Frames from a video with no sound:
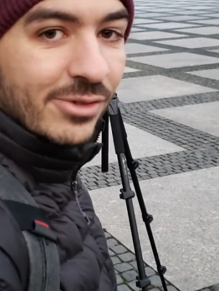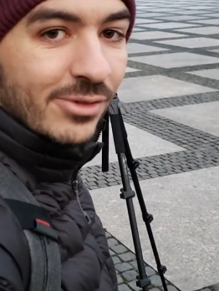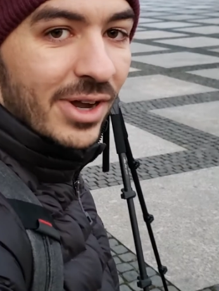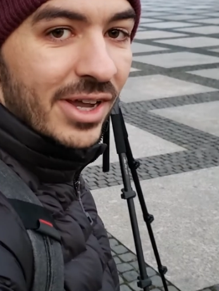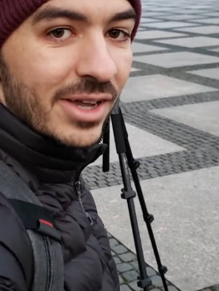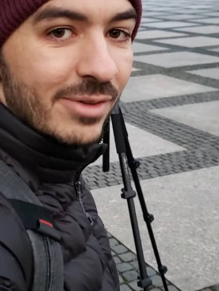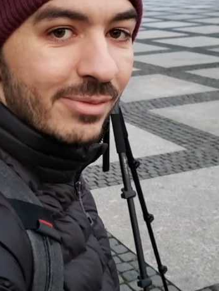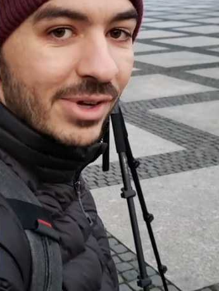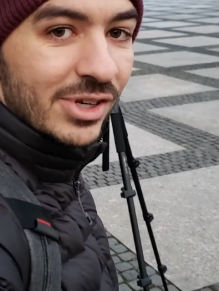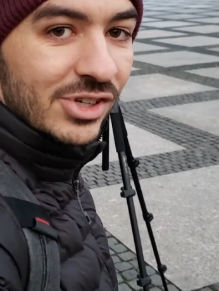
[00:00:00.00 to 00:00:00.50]
right
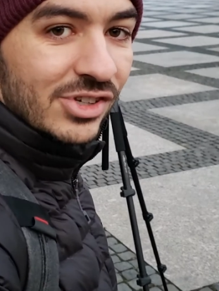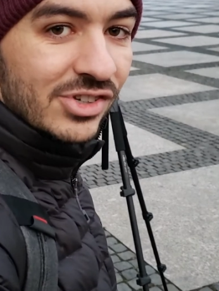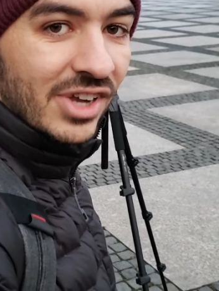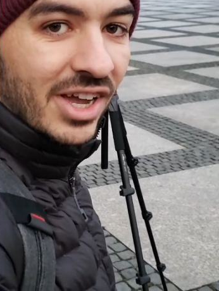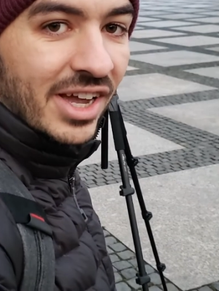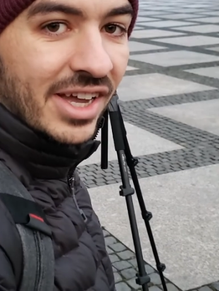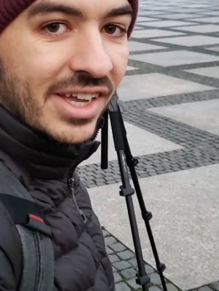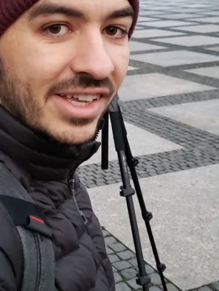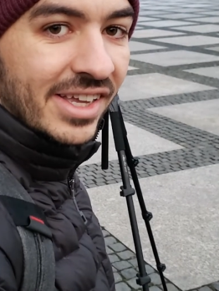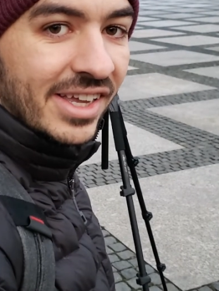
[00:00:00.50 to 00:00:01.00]
in my
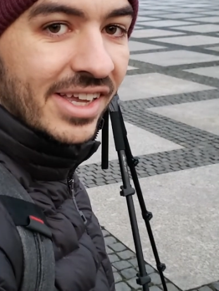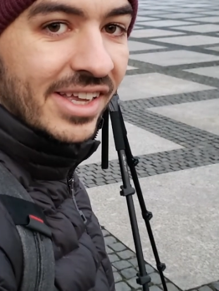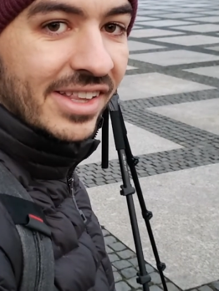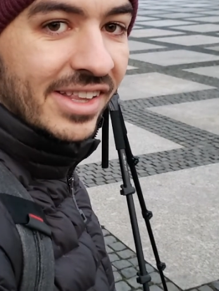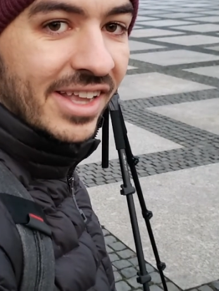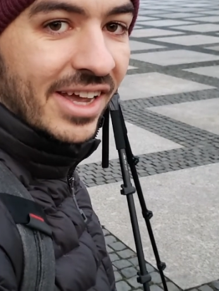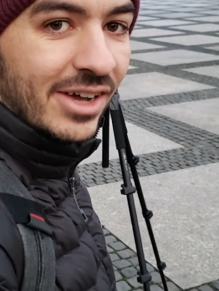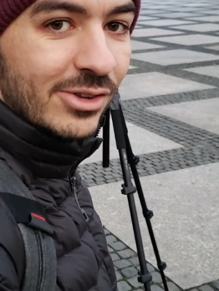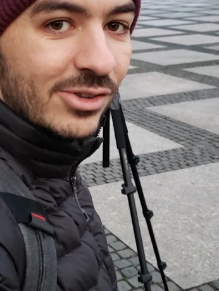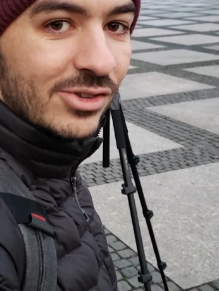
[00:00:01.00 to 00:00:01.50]
shot, and
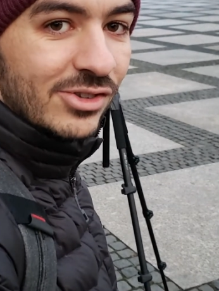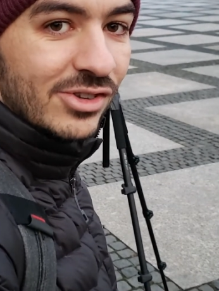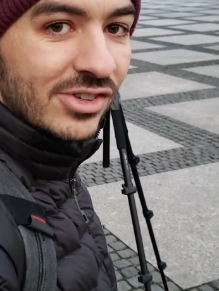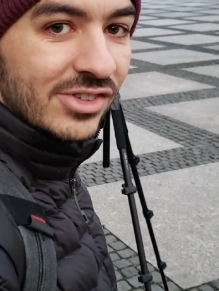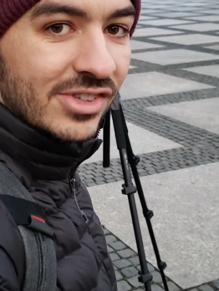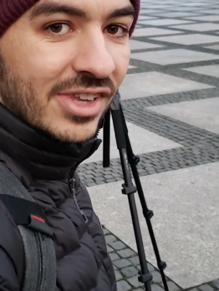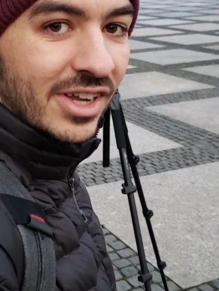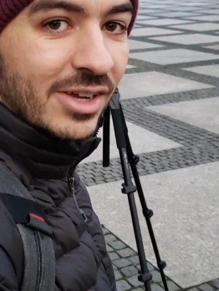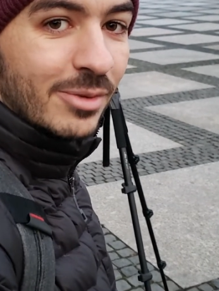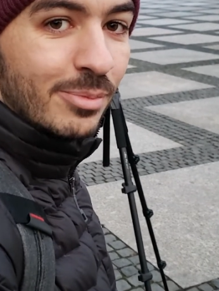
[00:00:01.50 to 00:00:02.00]
now it's just
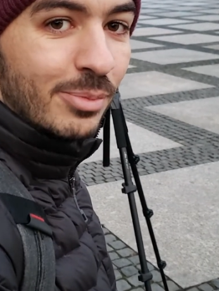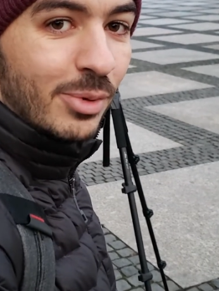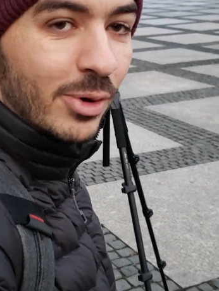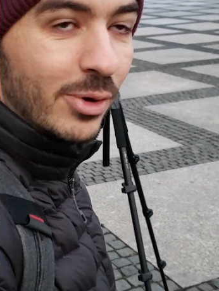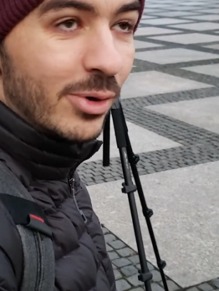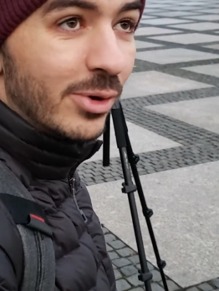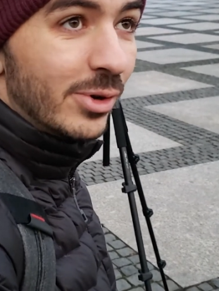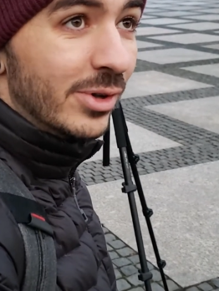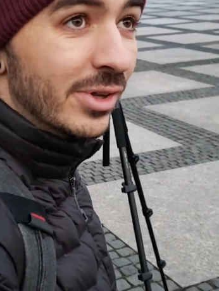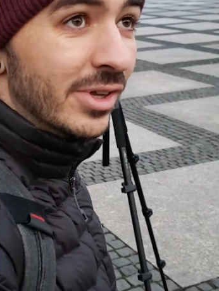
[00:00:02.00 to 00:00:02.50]
like a
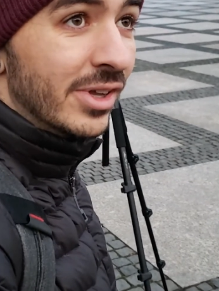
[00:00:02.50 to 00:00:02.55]
pole.